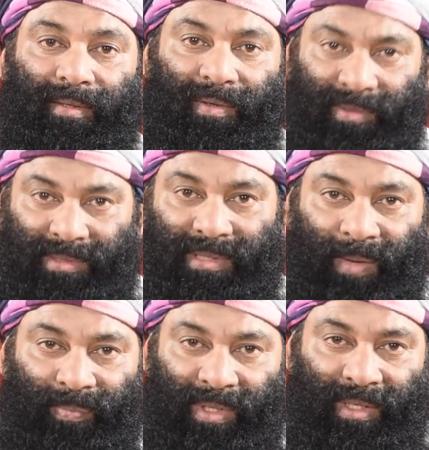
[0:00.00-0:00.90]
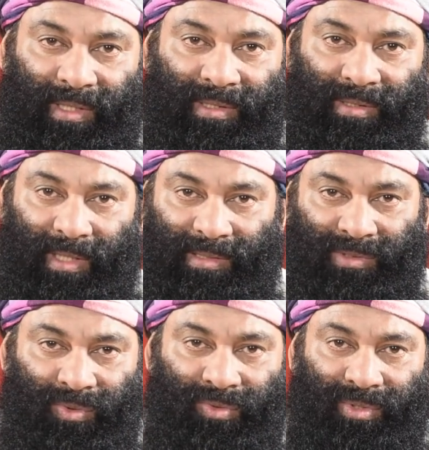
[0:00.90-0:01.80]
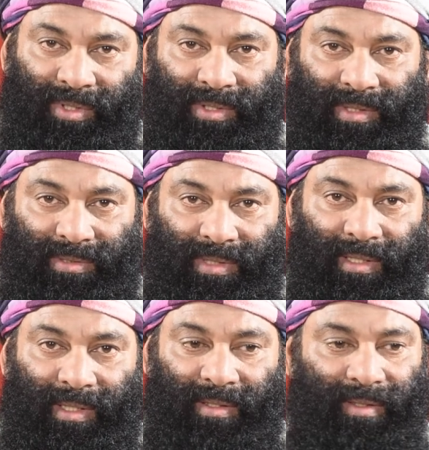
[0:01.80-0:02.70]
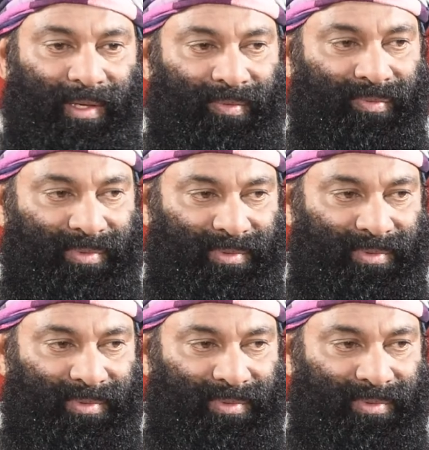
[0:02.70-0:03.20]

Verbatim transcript: all this happened in another last two, three days, and I gave